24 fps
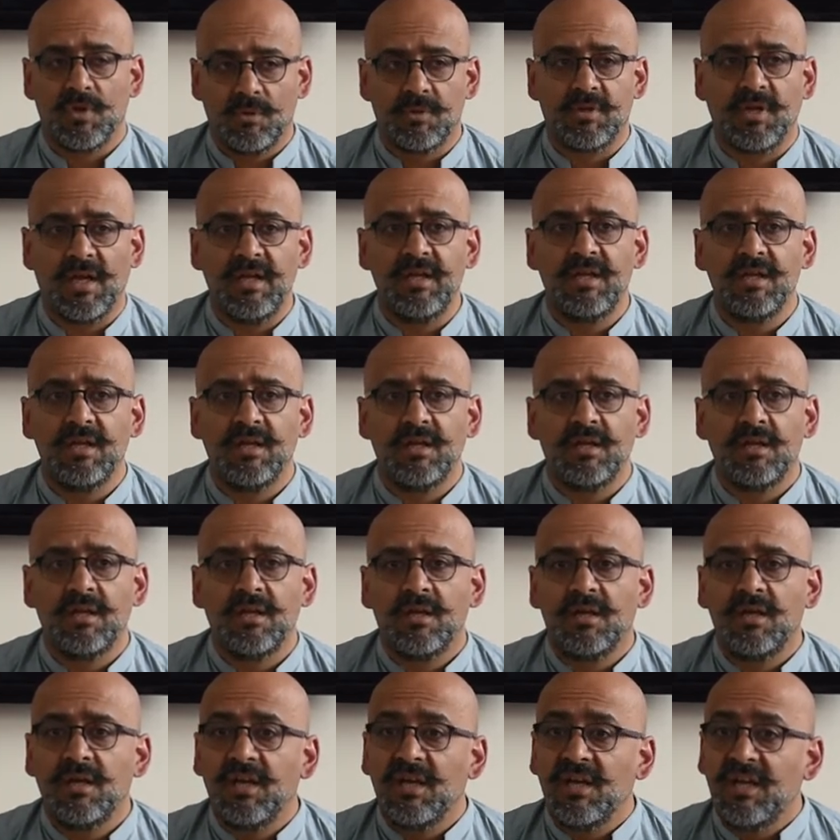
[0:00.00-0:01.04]
Okay?
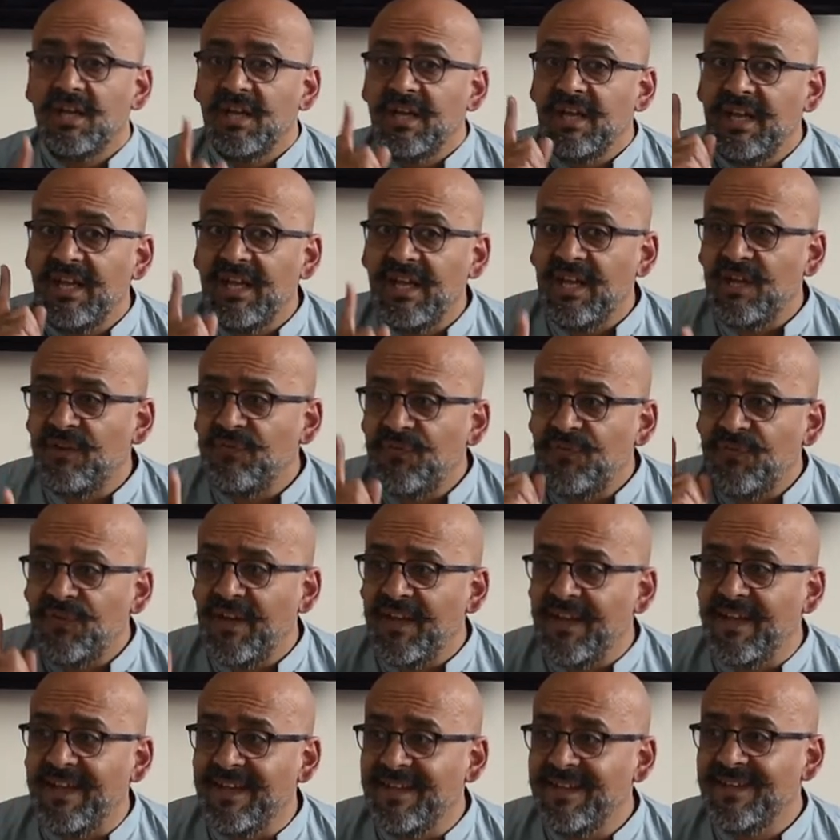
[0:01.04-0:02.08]
If
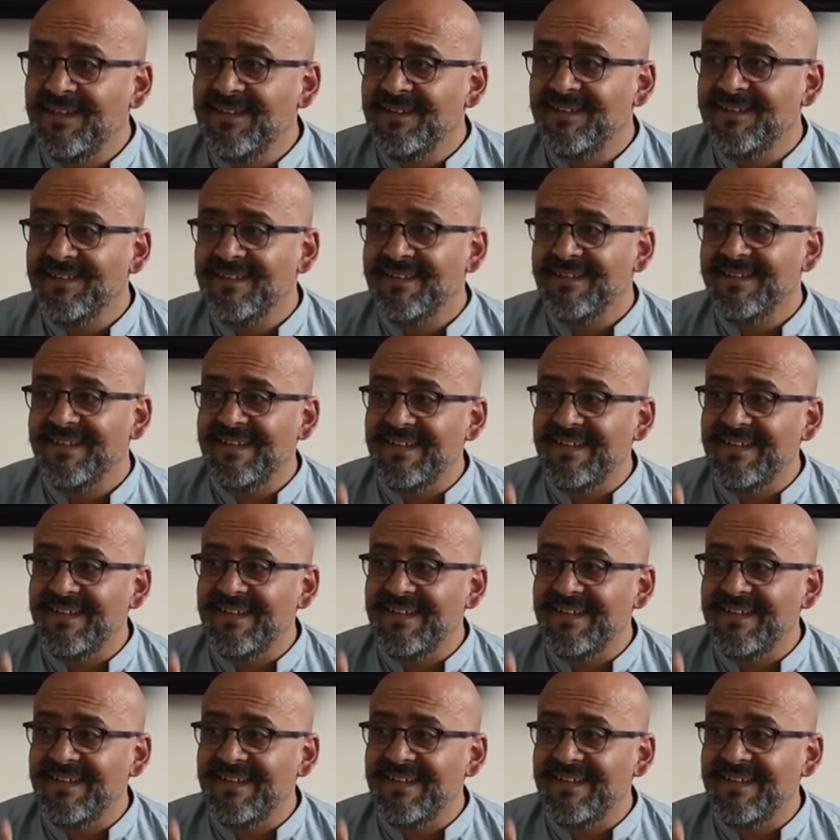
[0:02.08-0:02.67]
he